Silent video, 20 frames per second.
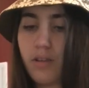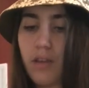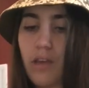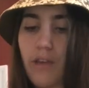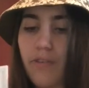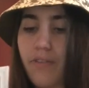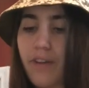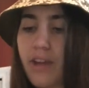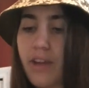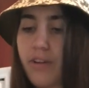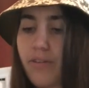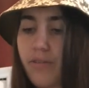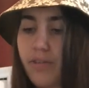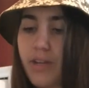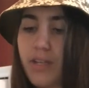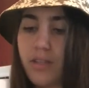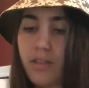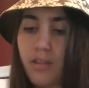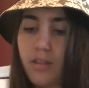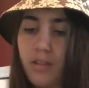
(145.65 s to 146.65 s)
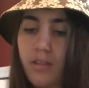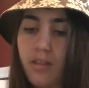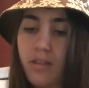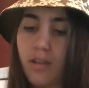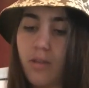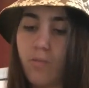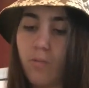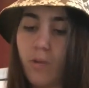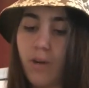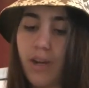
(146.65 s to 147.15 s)
If I grease this,
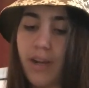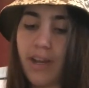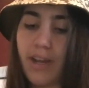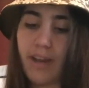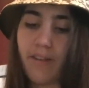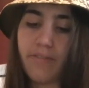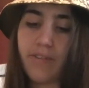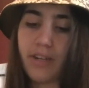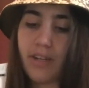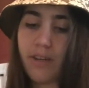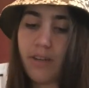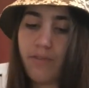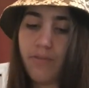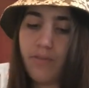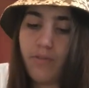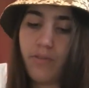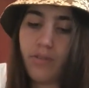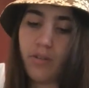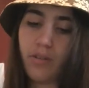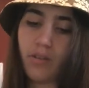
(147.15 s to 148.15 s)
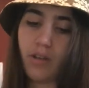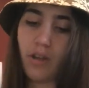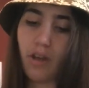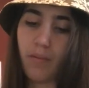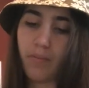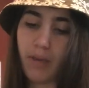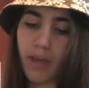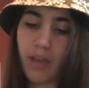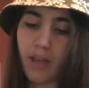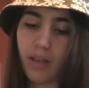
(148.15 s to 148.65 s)
then would I have to have
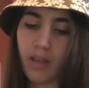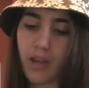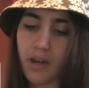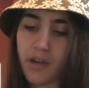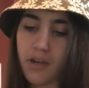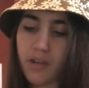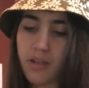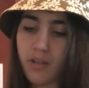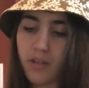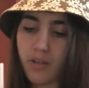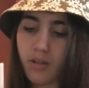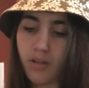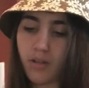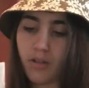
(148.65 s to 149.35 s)
cupcake liners?